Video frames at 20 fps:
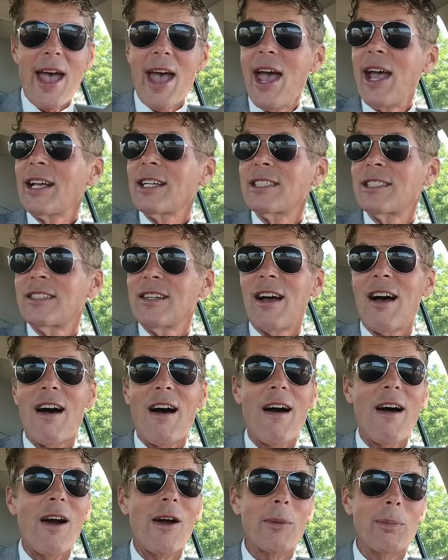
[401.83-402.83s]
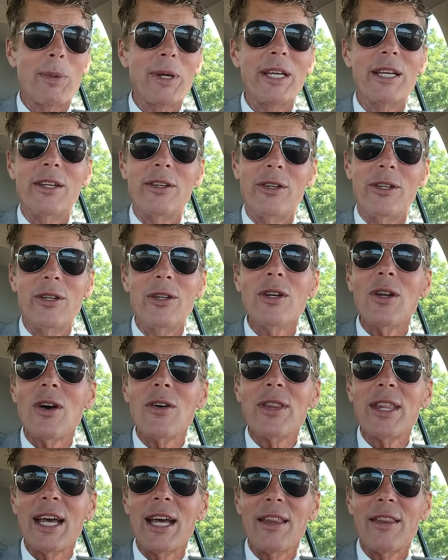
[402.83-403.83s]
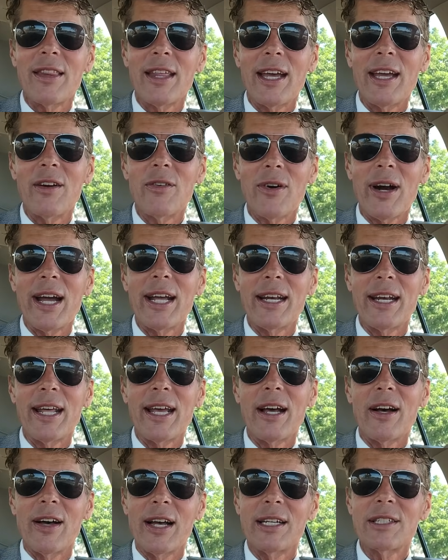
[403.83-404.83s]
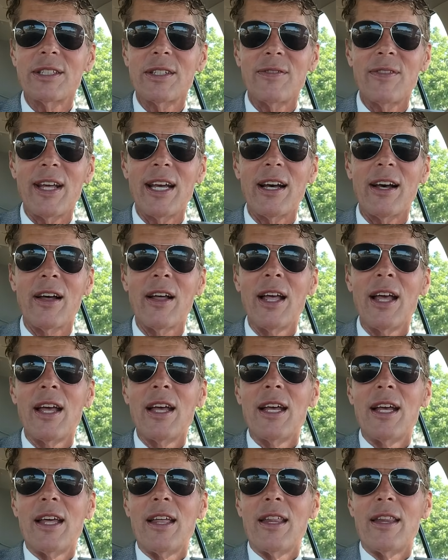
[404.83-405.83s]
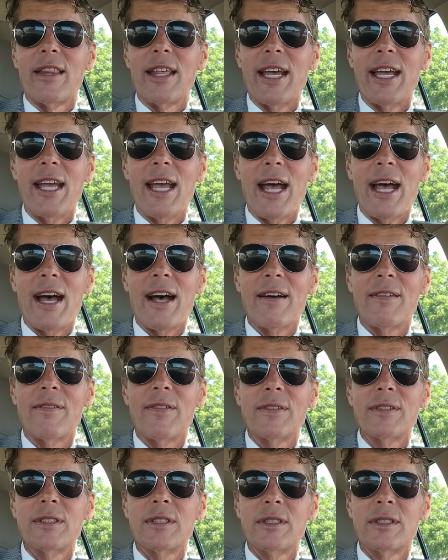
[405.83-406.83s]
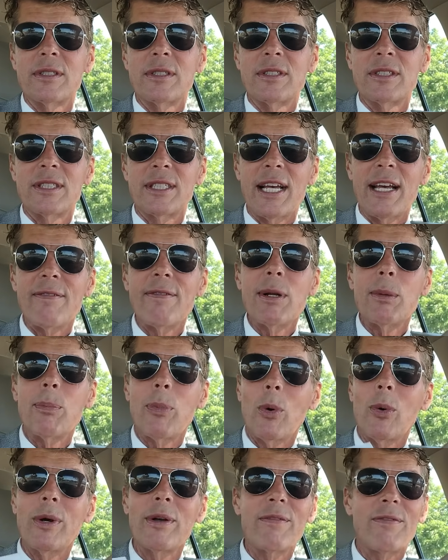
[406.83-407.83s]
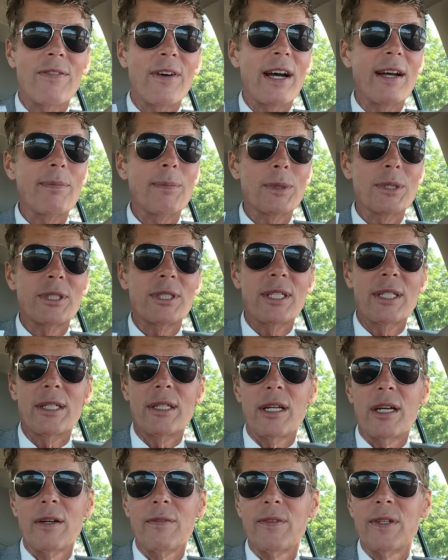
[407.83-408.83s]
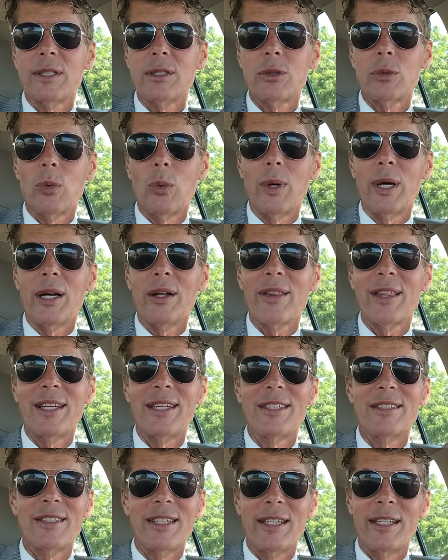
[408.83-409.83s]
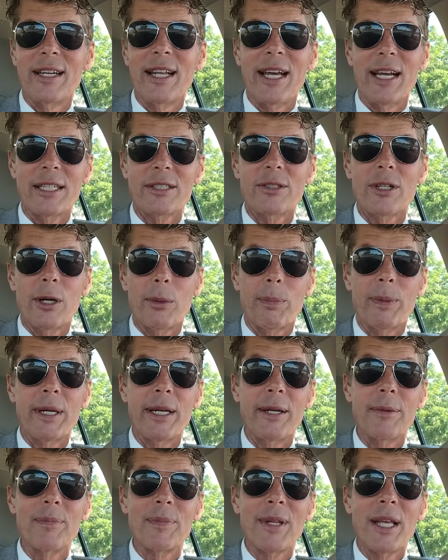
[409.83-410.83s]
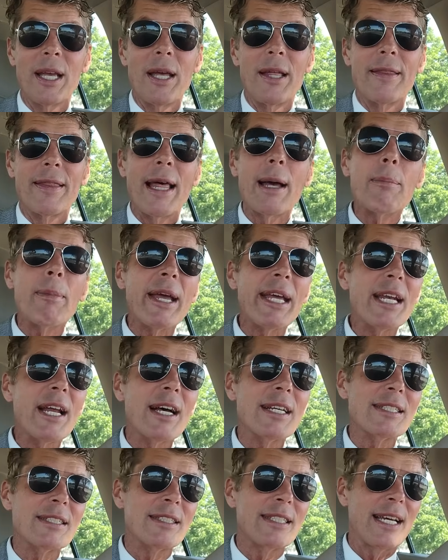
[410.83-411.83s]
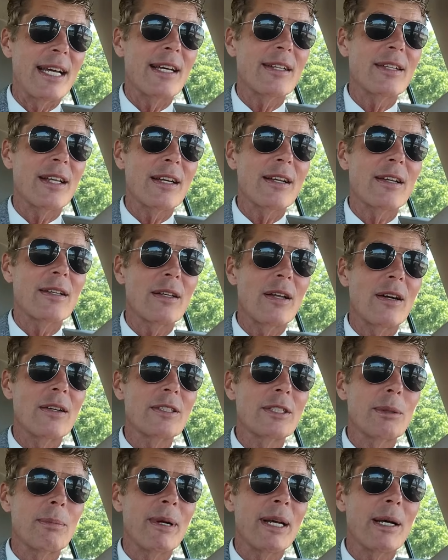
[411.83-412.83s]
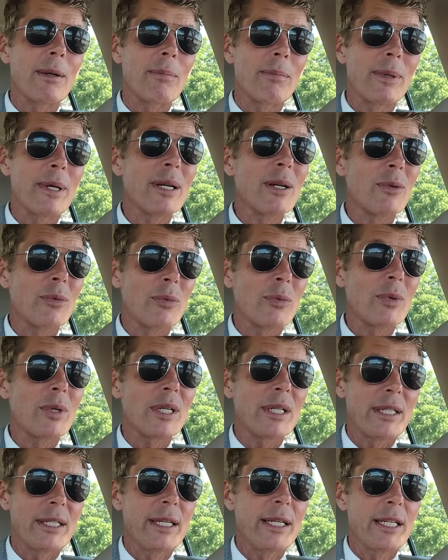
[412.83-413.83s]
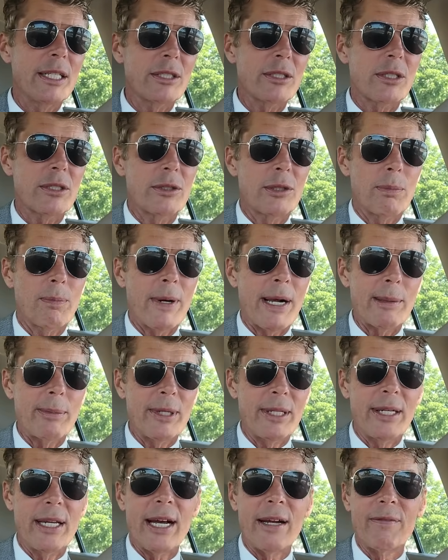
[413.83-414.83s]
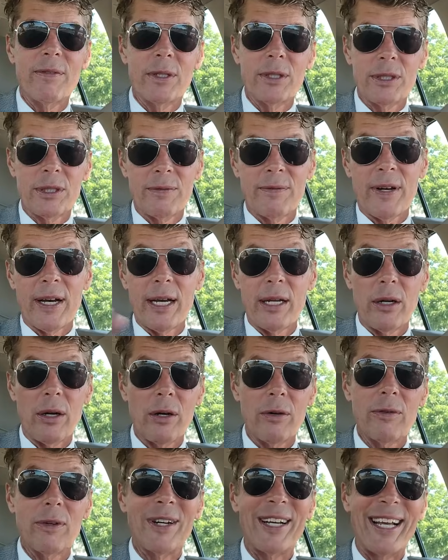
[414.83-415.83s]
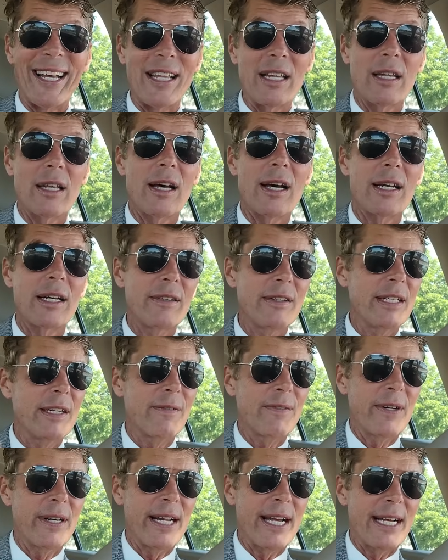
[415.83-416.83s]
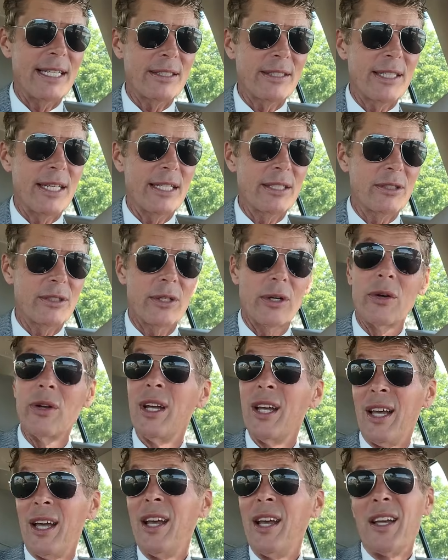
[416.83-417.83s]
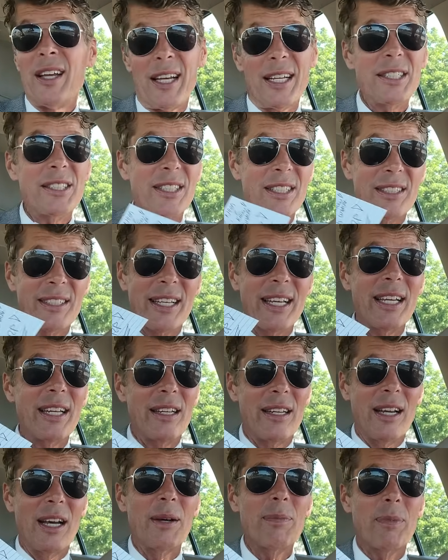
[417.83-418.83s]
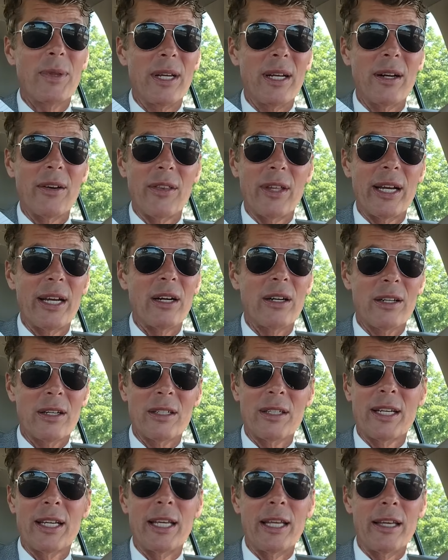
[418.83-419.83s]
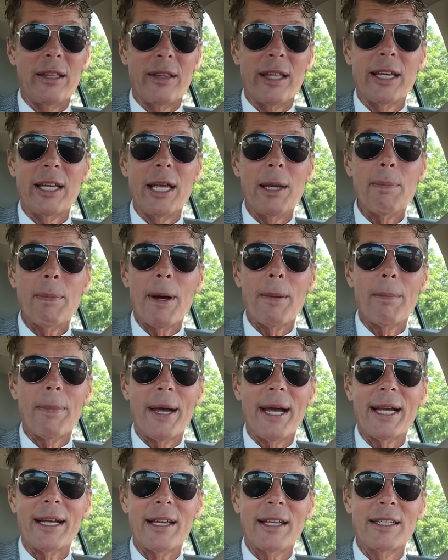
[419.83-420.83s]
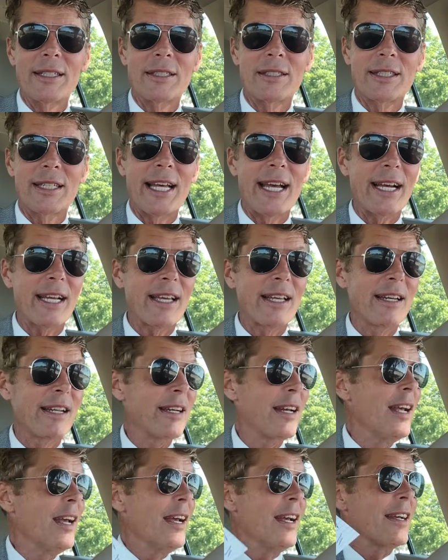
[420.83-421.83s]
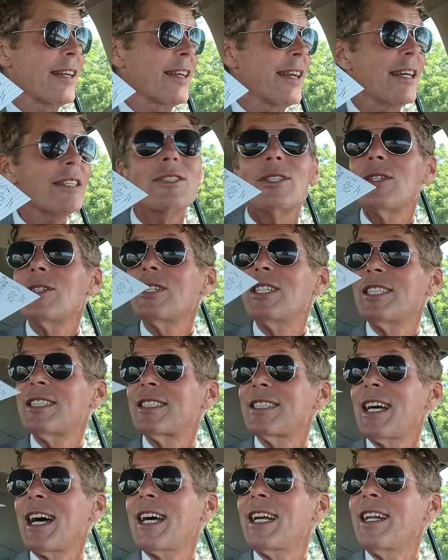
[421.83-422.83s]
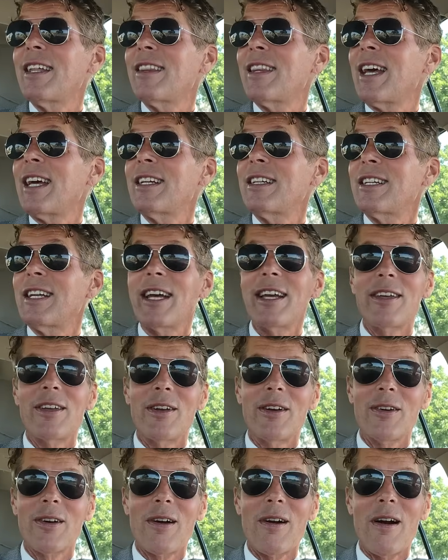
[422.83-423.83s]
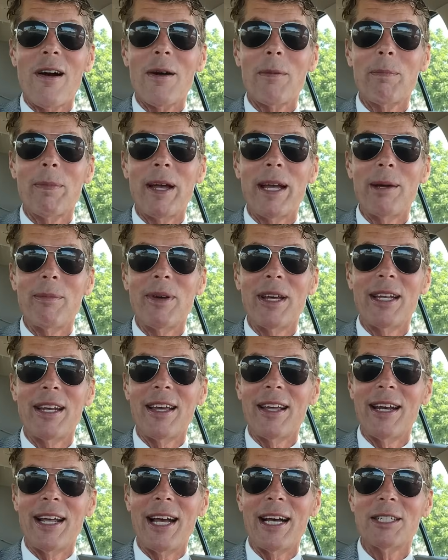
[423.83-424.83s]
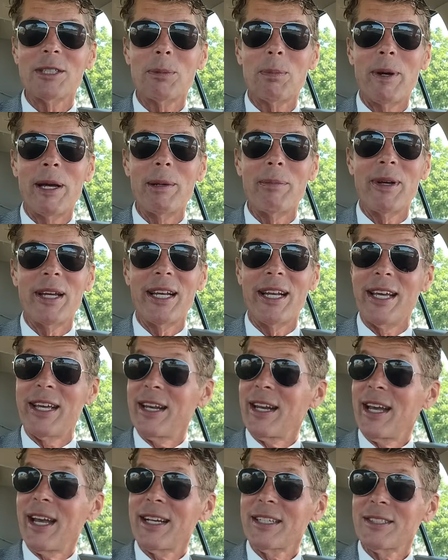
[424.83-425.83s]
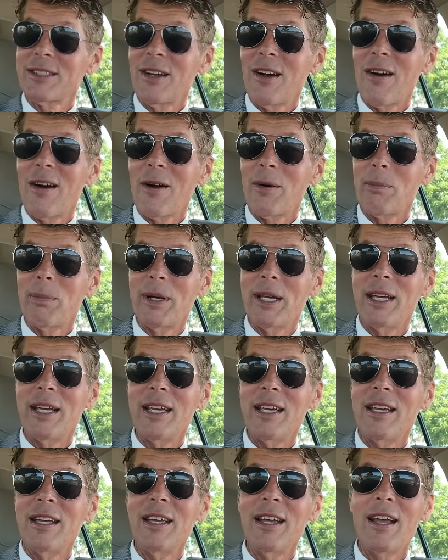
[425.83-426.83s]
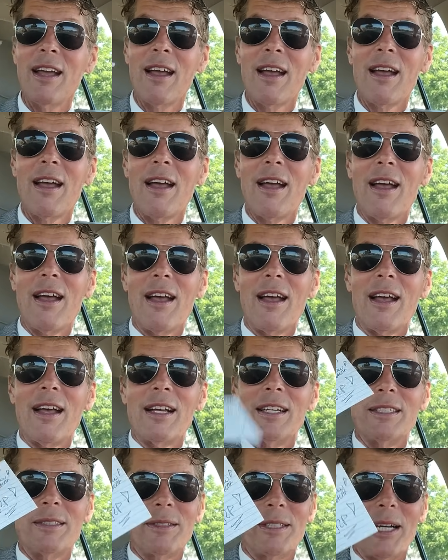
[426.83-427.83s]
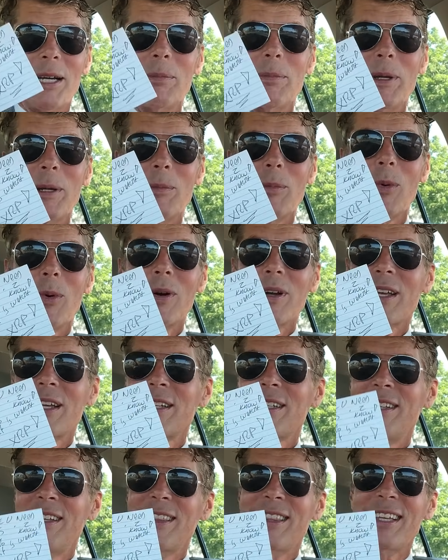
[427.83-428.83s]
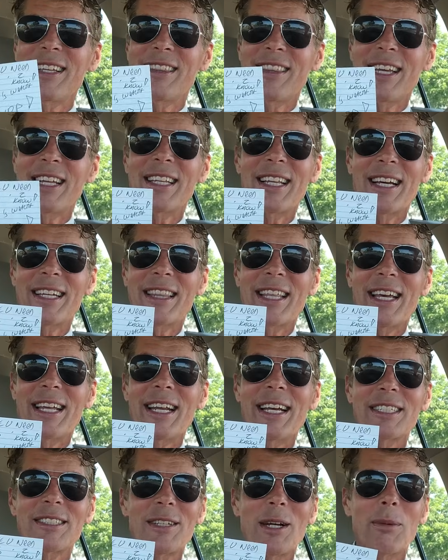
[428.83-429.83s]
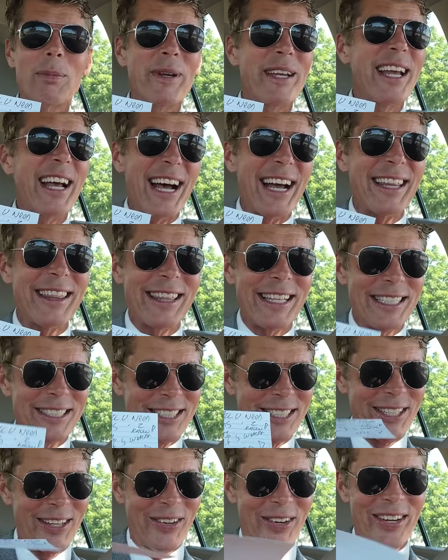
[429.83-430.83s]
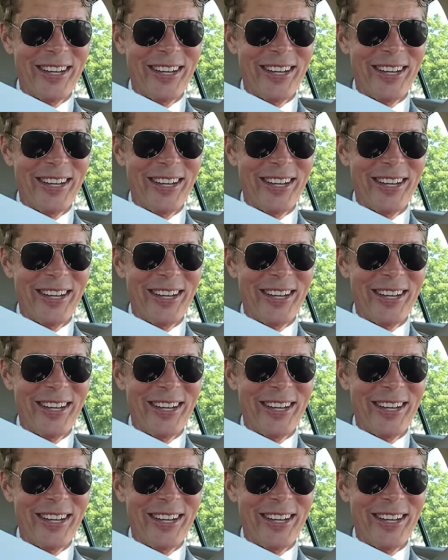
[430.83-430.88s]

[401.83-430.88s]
XRP. Do you know that they, right now, as of now, they have 7.5% of its wealth is in XRP. That may not sound like a large amount, but it really is because they're probably diversified over a, a lot of different assets. So this is getting up there. They are keep, they keep unpacking and stacking. And guess who decided they'd take your car payment and house payment and XRP? J.P. Morgan. You think they like that XRP? I think so.